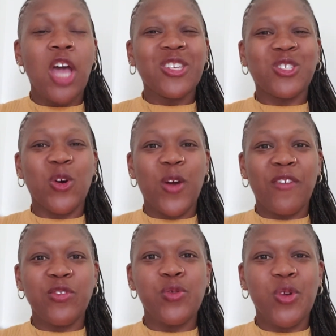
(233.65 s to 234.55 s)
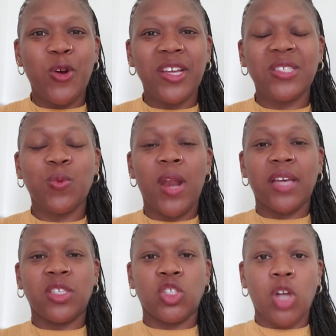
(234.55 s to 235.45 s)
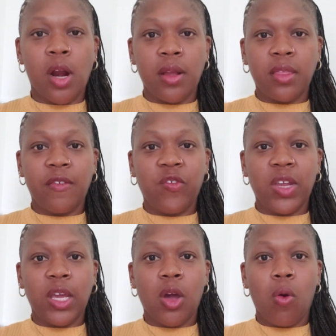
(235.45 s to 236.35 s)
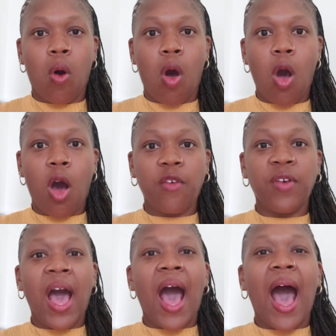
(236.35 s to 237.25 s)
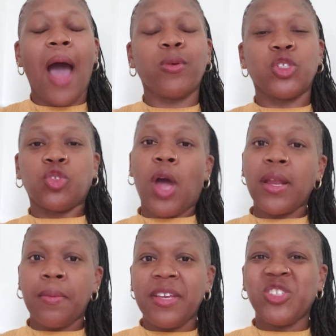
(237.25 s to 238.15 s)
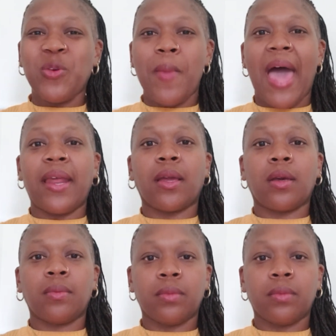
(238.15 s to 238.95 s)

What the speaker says: So if you notice, when I started the video off, I was trying to be dramatic,